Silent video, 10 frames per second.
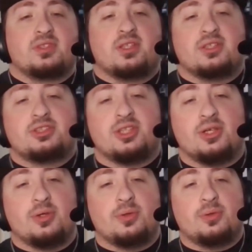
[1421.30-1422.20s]

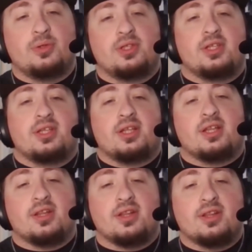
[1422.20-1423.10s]
So
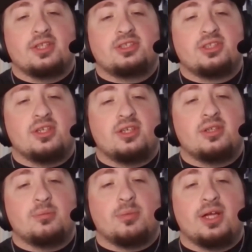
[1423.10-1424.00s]
this card
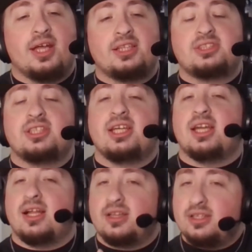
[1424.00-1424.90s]
might actually get
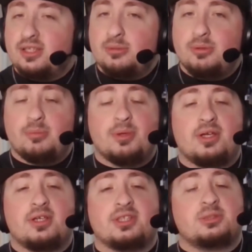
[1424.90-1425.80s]
a little bit
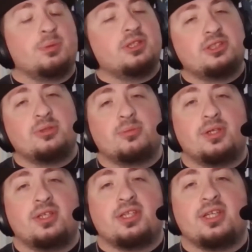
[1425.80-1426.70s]
better, especially
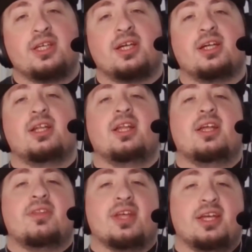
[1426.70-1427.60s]
when the
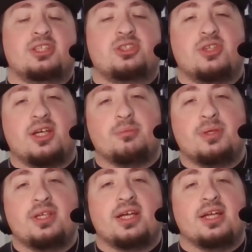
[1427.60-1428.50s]
Innistrad
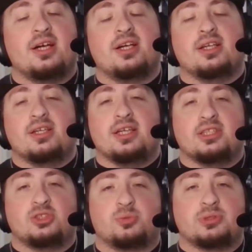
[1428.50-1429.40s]
Midnight Hunt
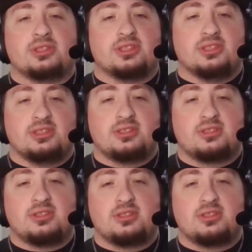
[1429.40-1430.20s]
is released.